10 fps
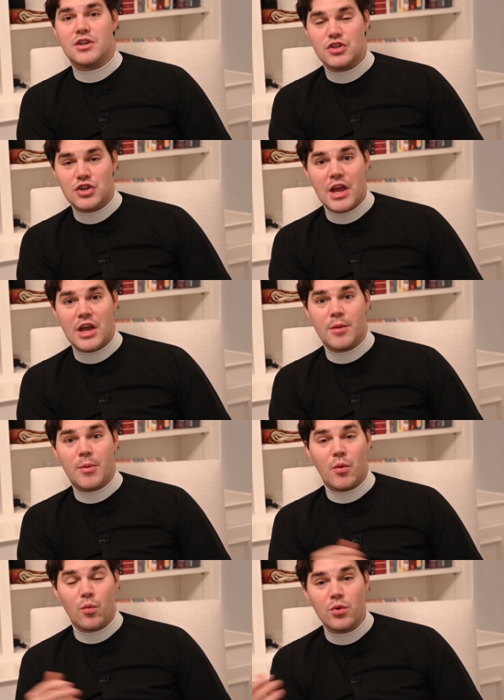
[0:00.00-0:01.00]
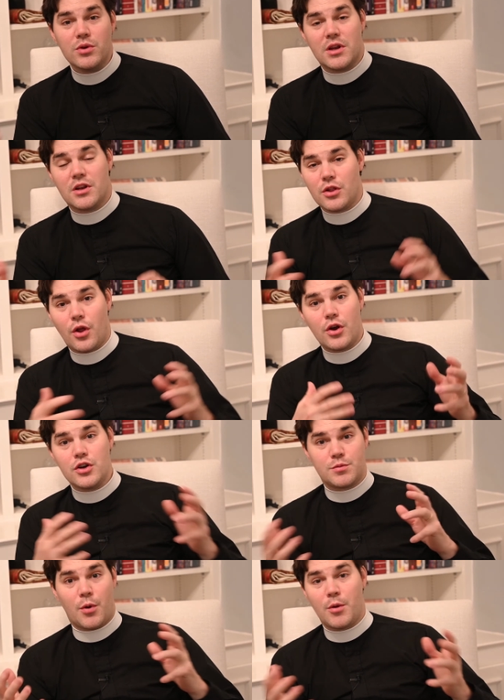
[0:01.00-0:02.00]
Jacob, and wounded in
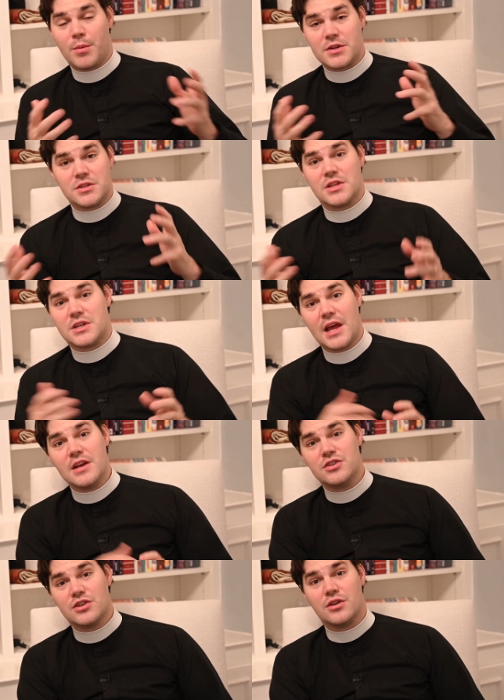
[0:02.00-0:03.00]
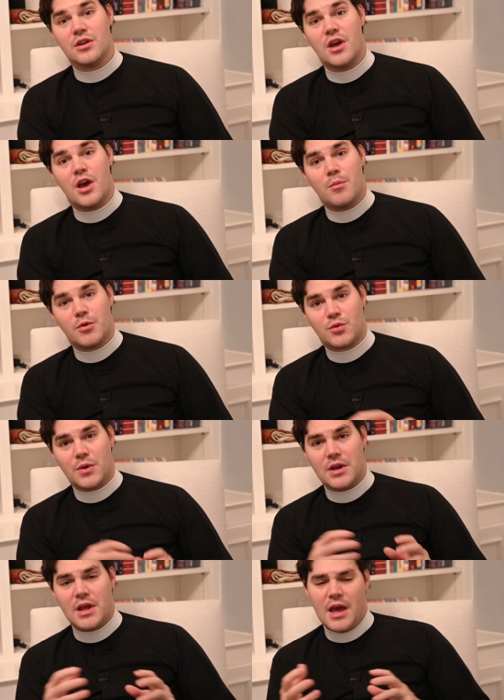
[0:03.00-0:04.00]
large part because of the tension
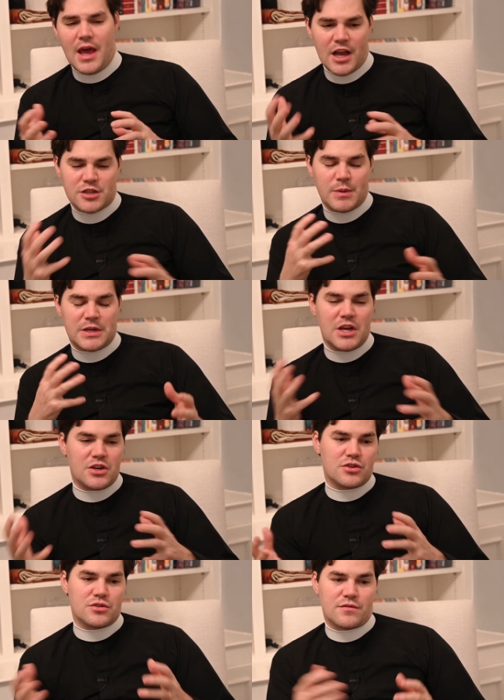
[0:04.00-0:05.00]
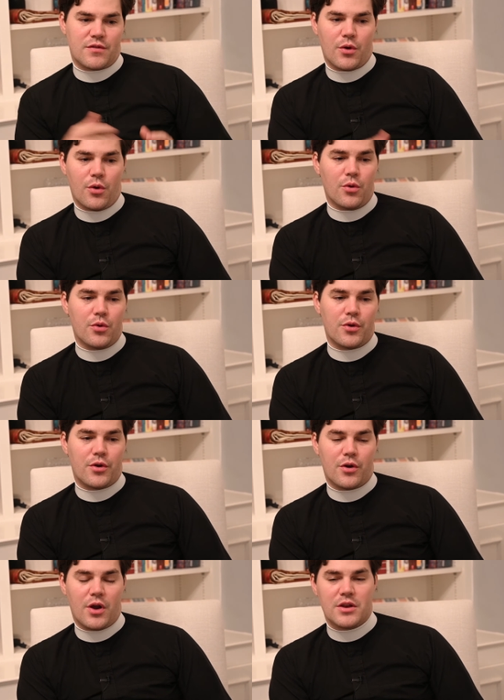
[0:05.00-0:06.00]
between expectations for
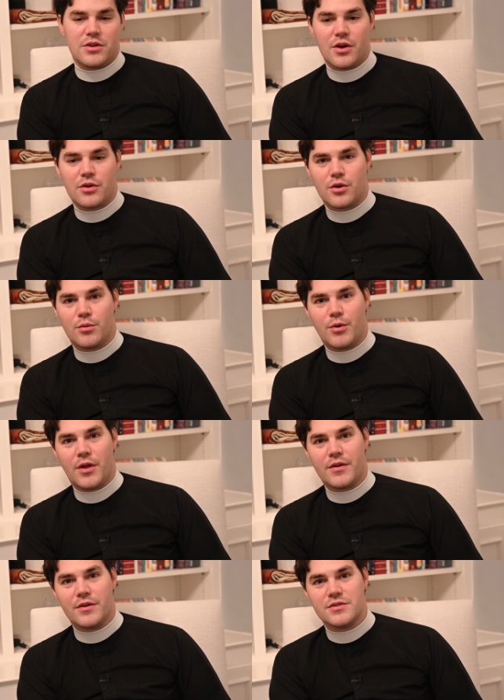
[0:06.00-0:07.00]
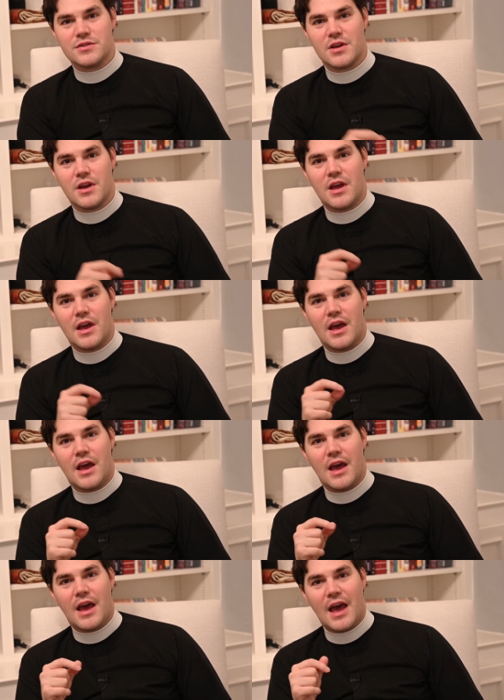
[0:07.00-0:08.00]
older and younger brothers.
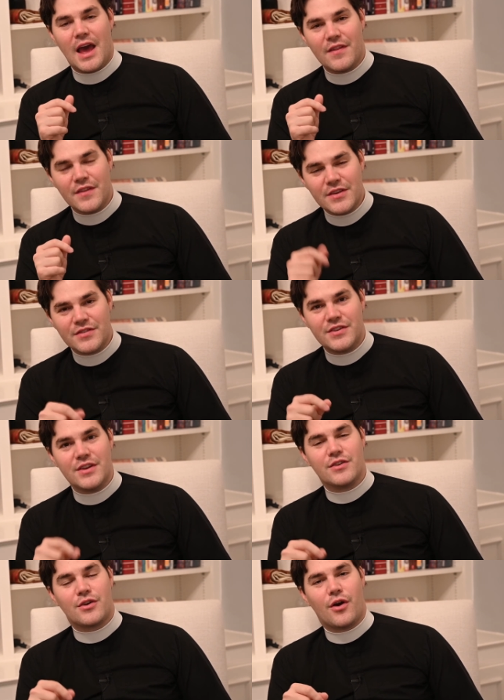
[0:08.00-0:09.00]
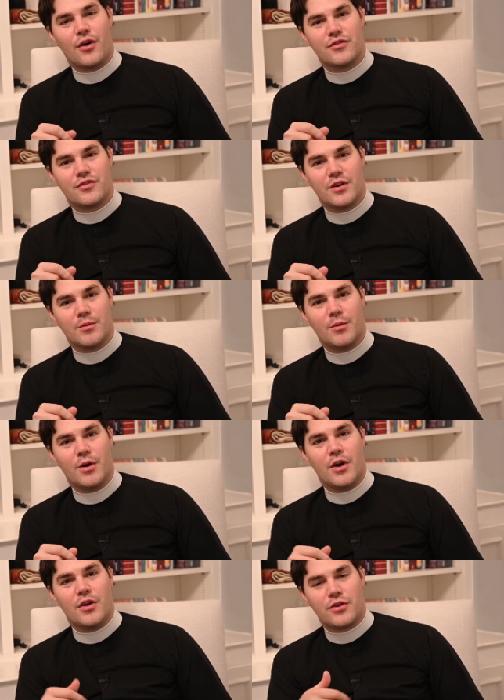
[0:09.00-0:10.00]
And this didn't cause him
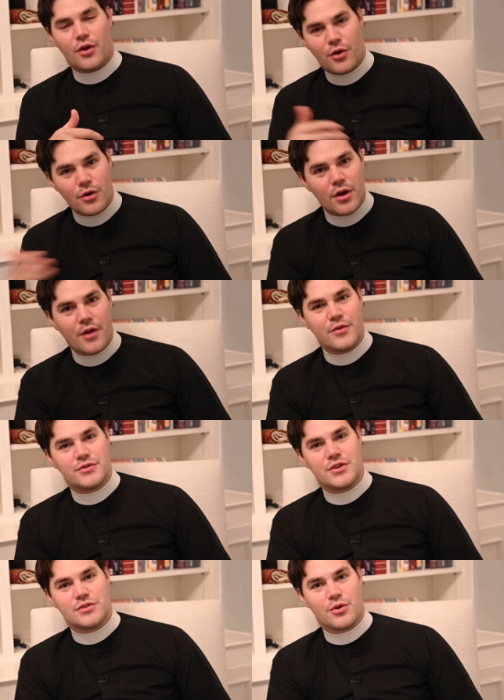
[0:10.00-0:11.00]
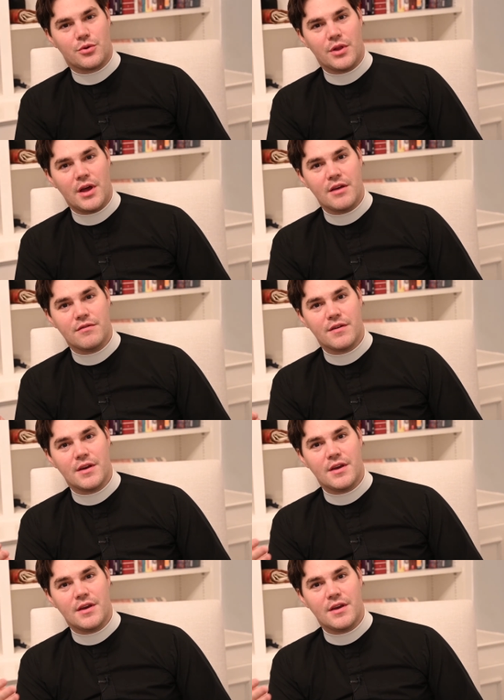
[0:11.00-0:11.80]
to hurt others his whole life.